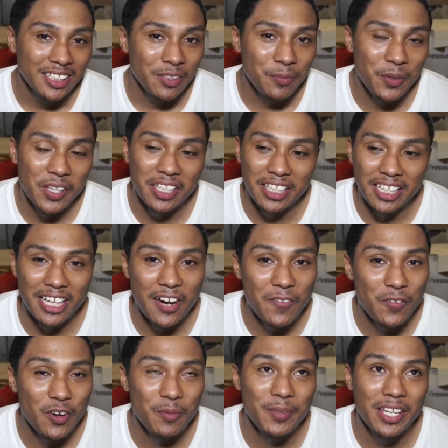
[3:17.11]
Be looking out
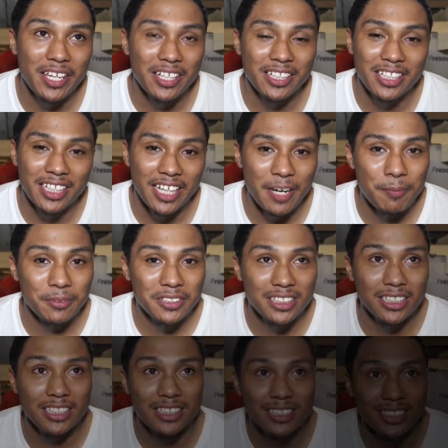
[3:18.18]
for me April 6th.